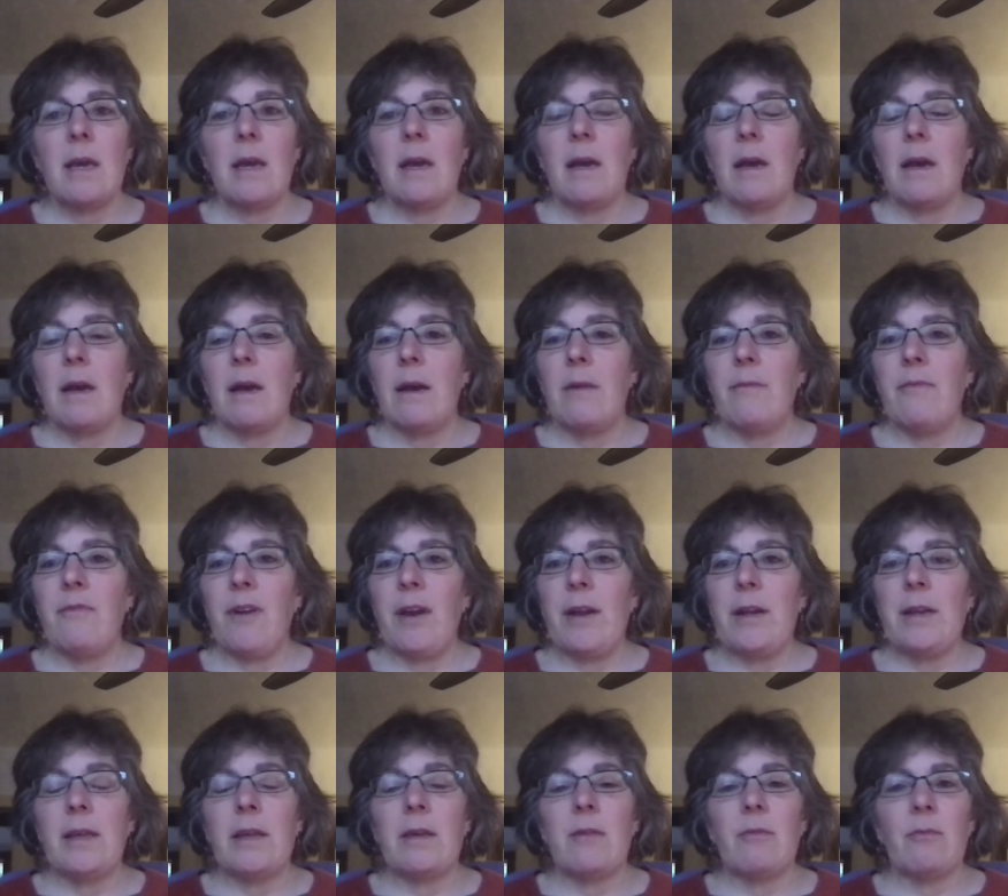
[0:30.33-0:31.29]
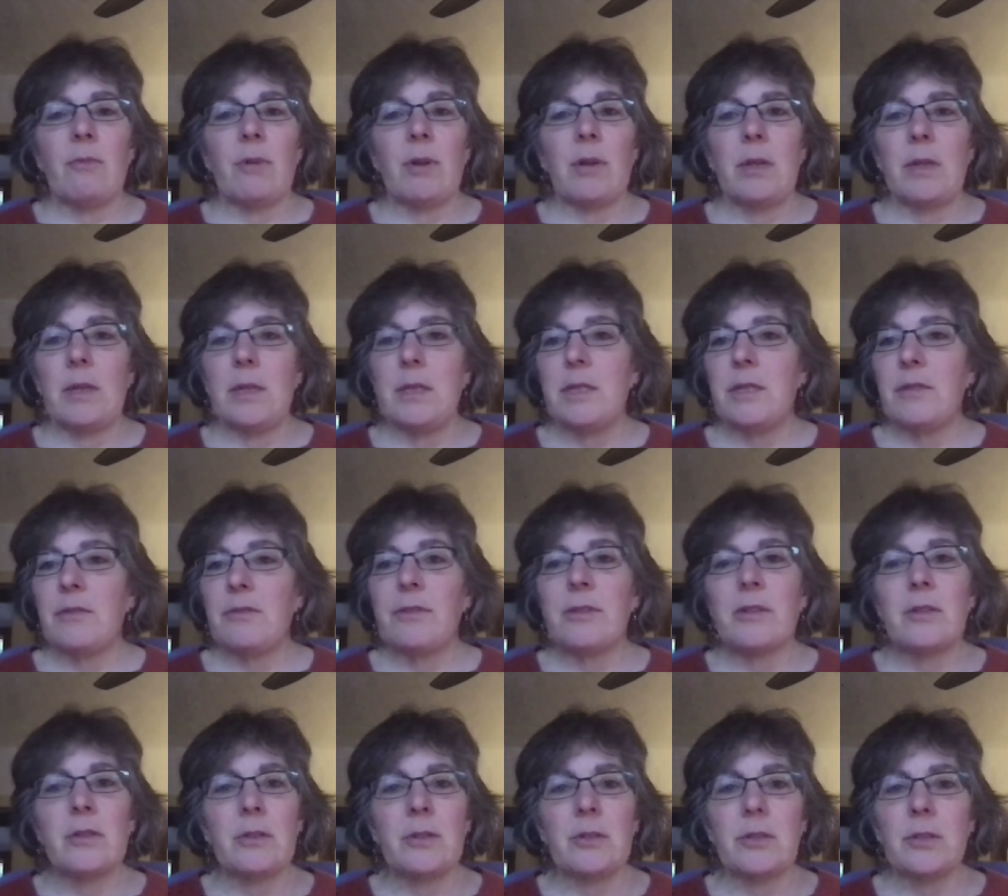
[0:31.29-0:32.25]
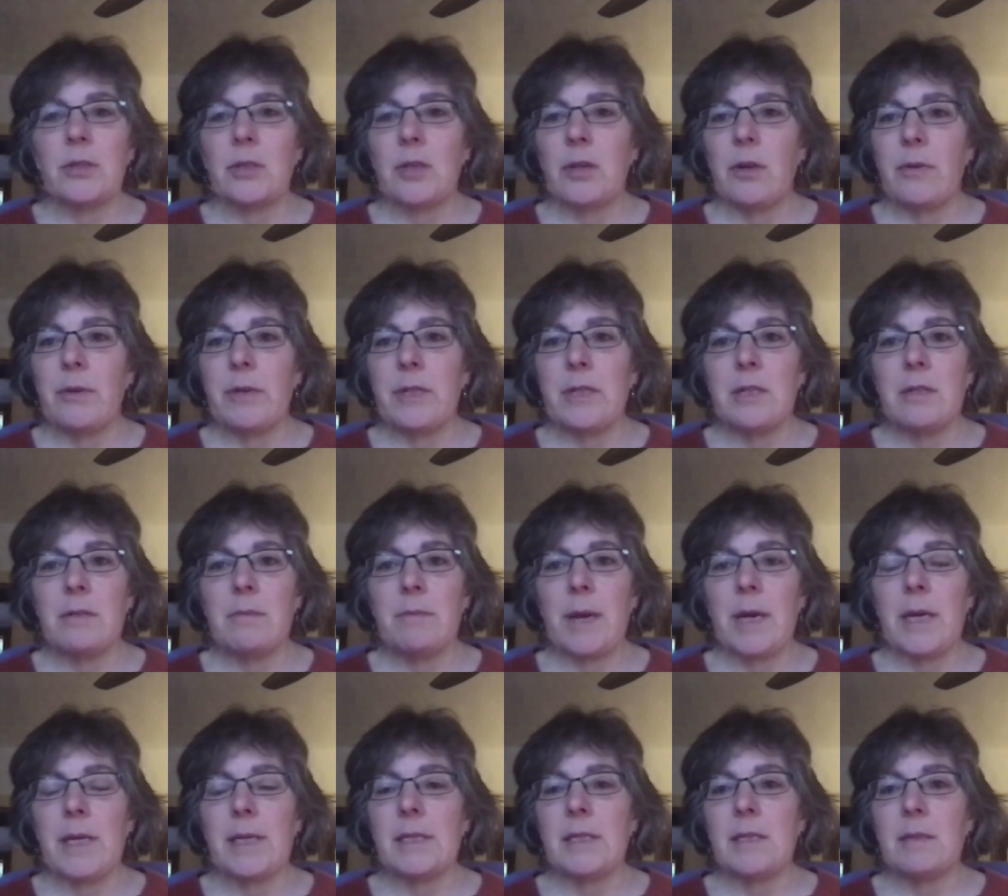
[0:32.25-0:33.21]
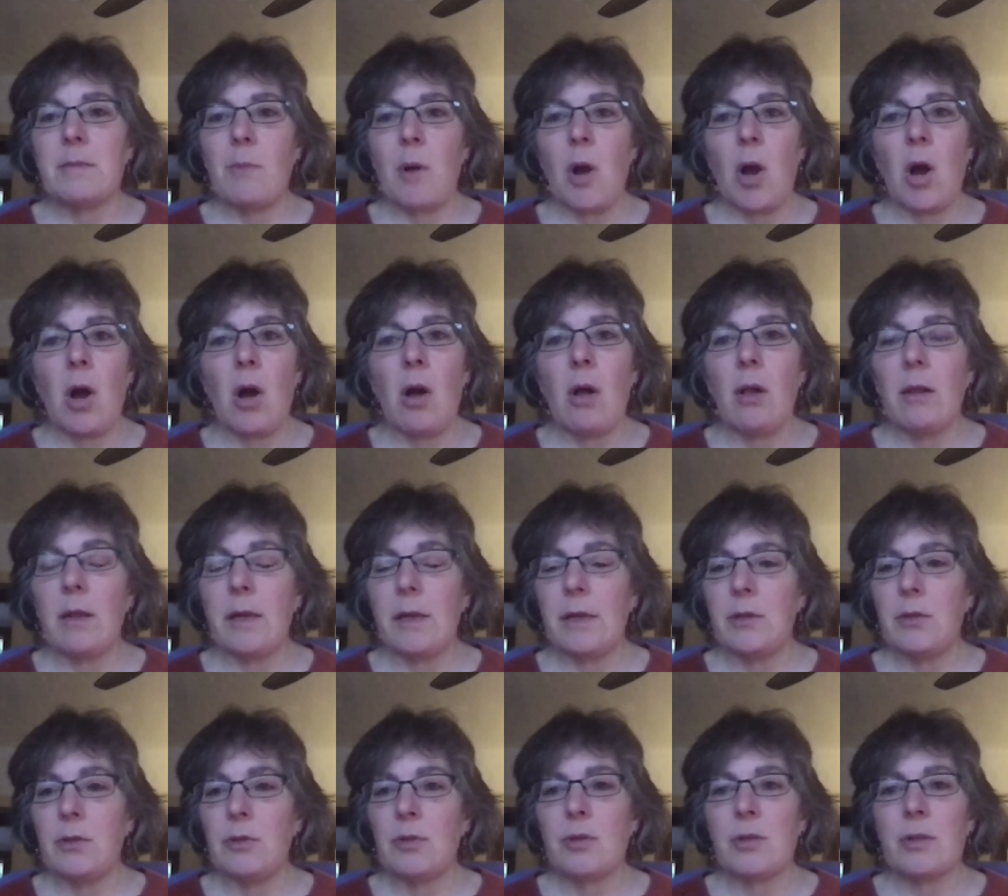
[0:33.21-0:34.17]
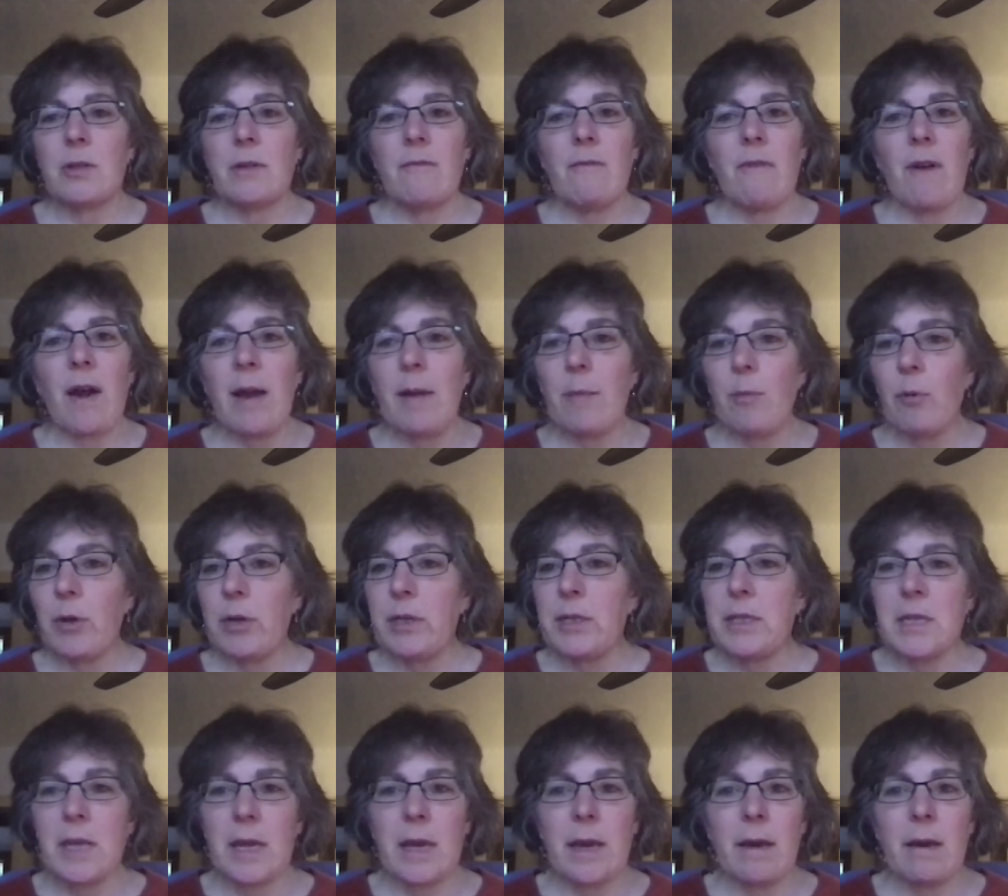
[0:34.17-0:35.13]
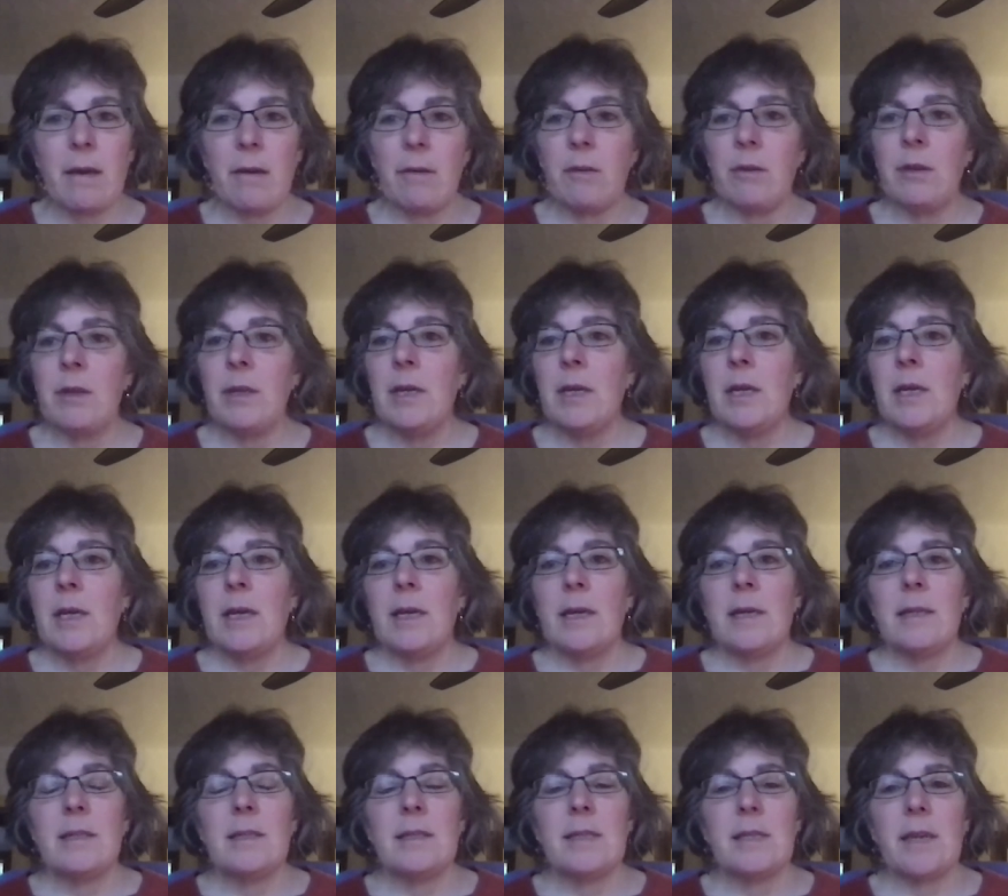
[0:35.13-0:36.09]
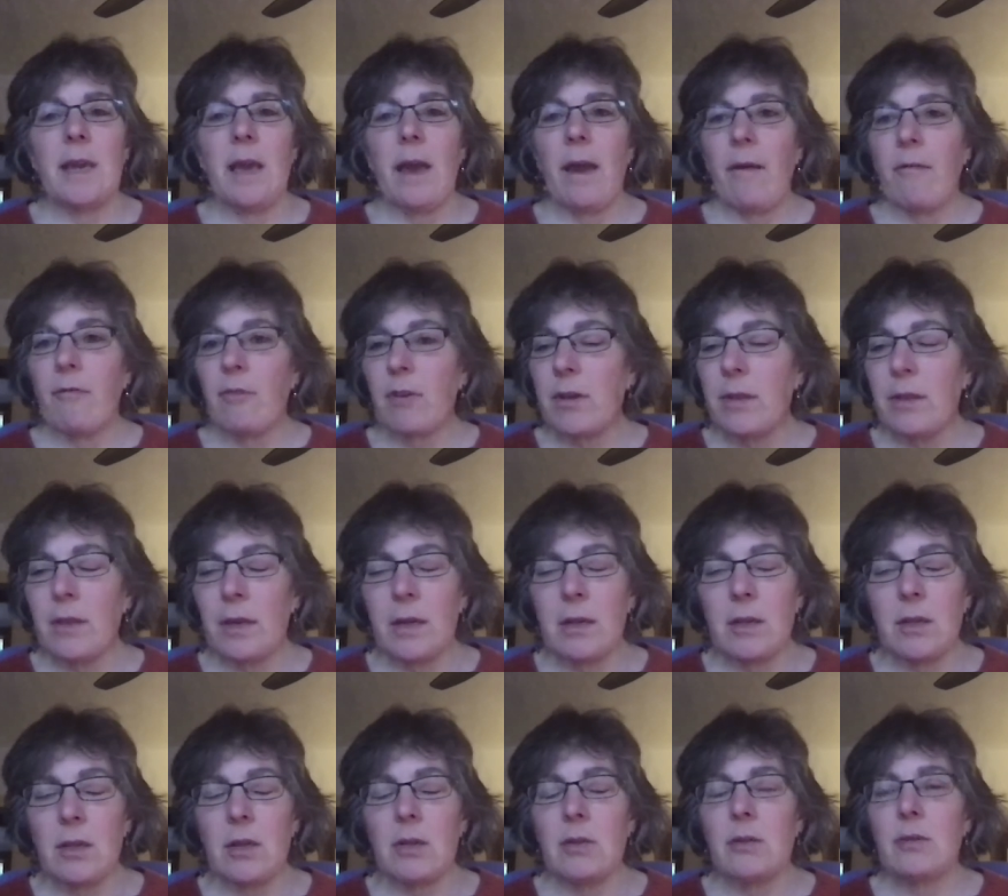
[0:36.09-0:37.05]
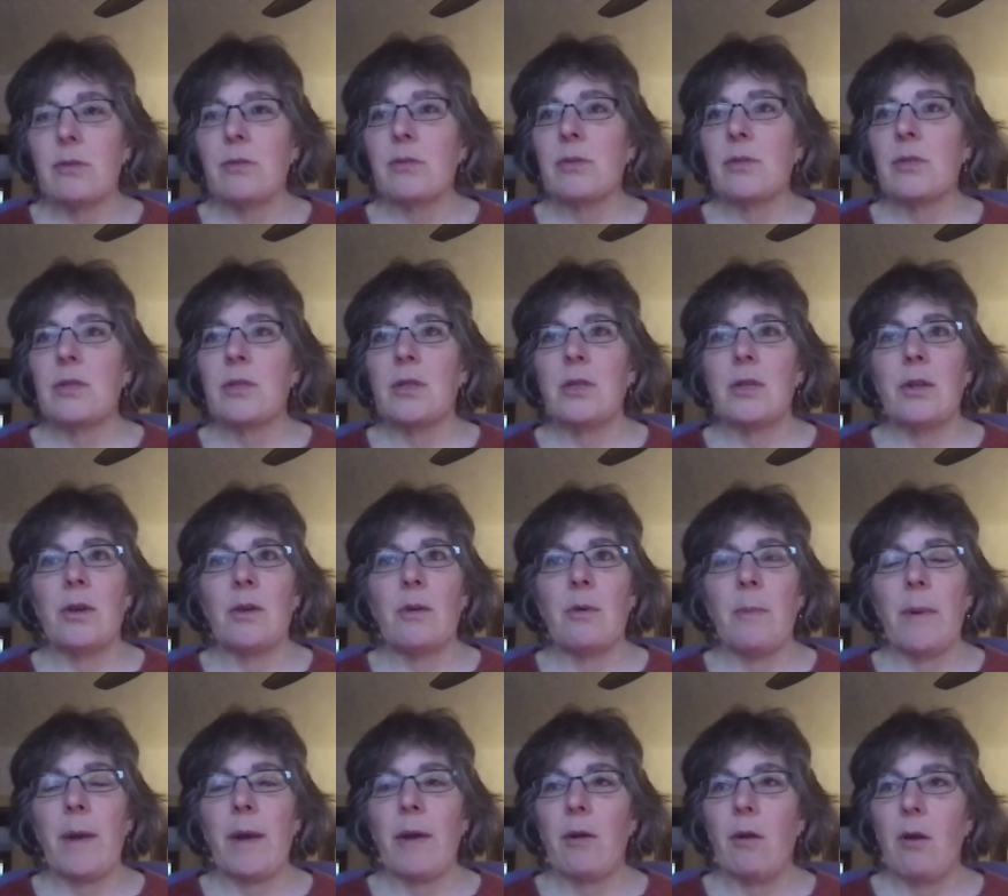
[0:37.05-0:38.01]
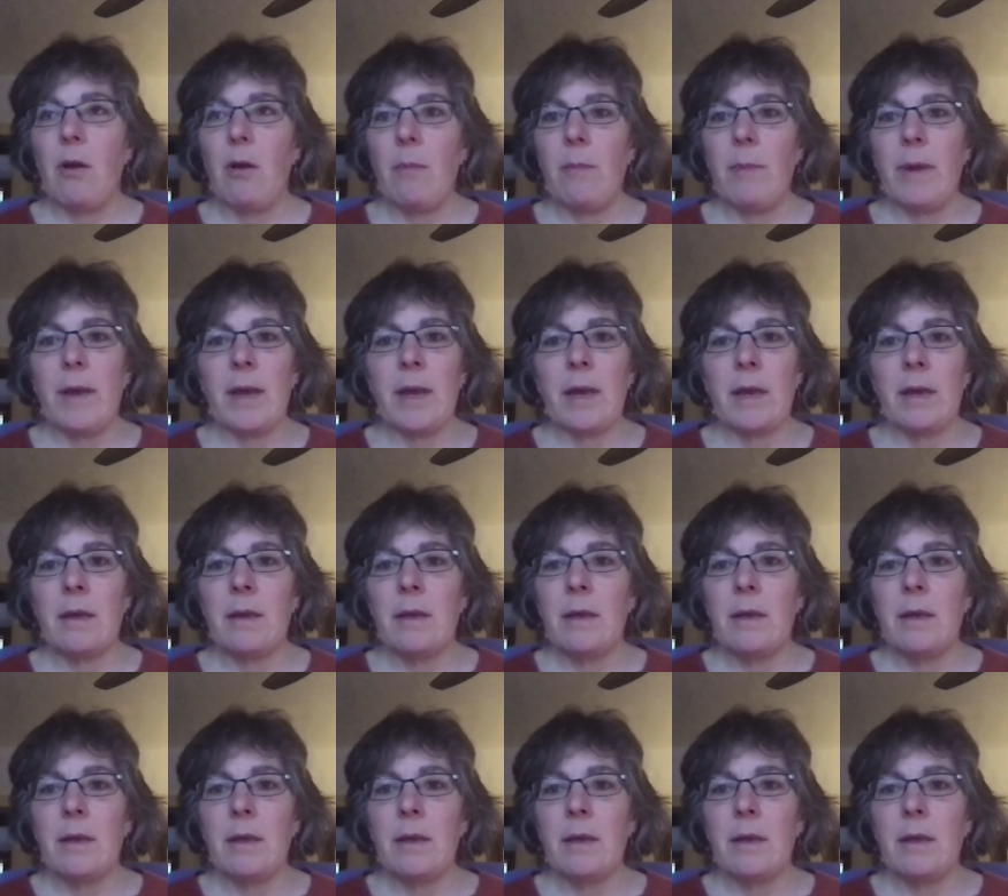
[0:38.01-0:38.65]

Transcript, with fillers: I'm finding it really difficult to go into my small and usually vibrant town and see everything closed to know about all my